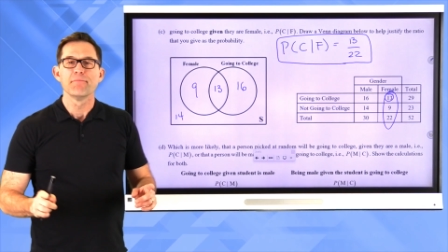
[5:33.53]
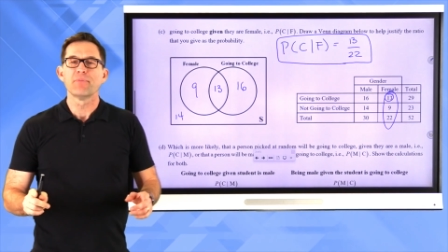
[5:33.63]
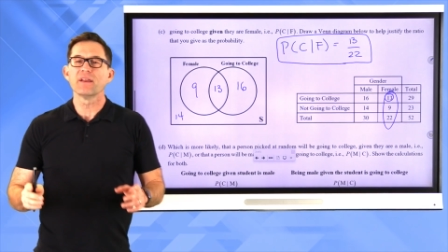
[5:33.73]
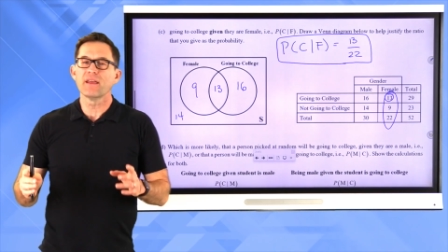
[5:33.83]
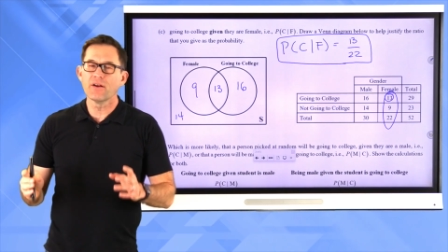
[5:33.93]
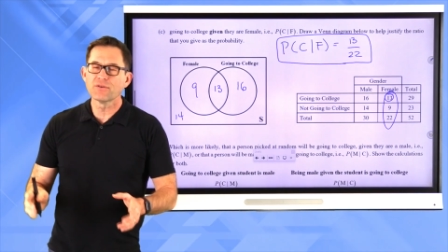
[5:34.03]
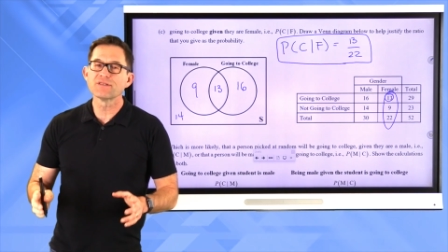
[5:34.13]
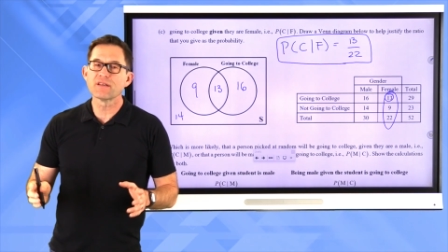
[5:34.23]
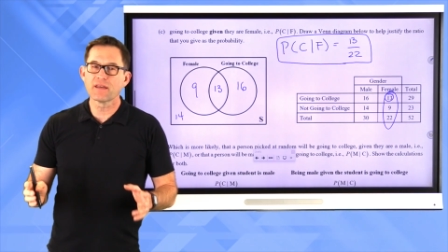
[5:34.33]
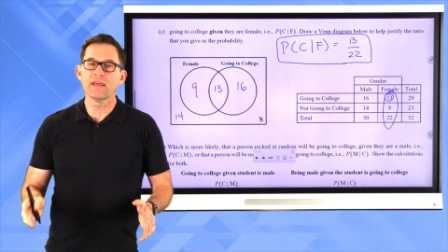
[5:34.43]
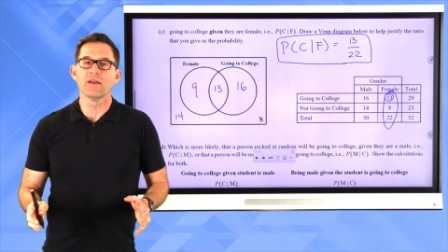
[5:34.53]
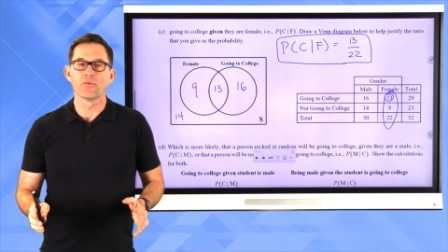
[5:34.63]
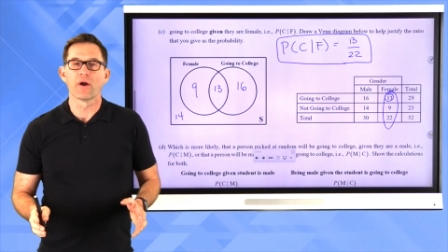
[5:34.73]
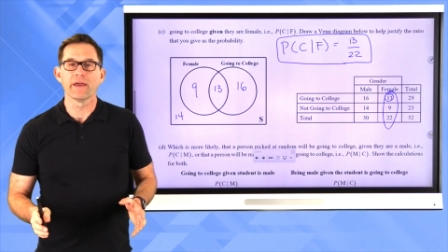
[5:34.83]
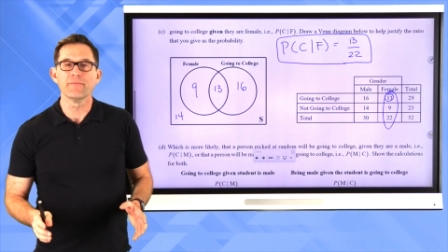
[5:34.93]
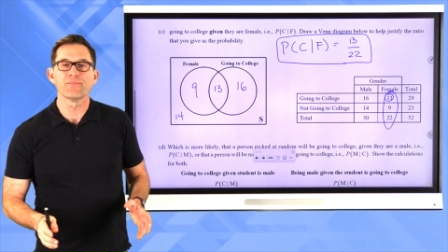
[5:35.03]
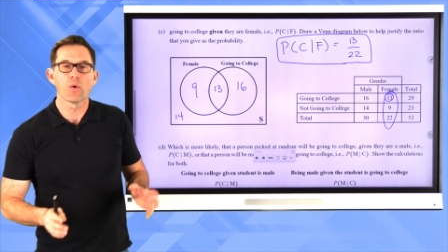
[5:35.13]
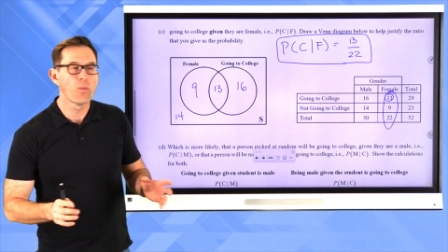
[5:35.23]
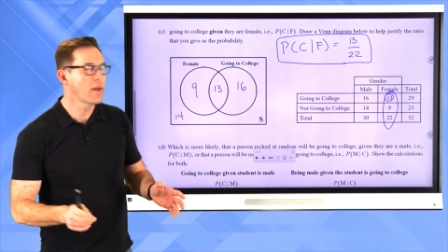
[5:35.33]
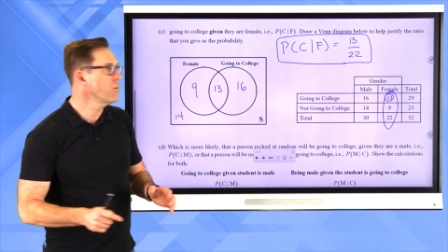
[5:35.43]
But here's the key, right?
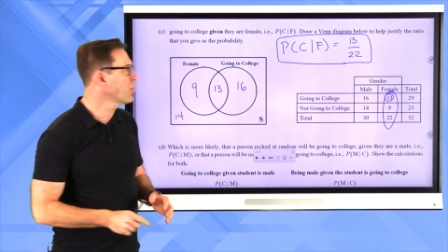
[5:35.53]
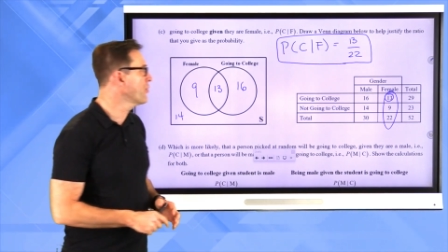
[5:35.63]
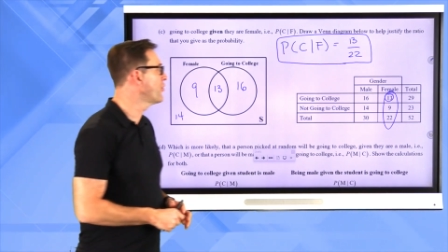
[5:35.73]
When we're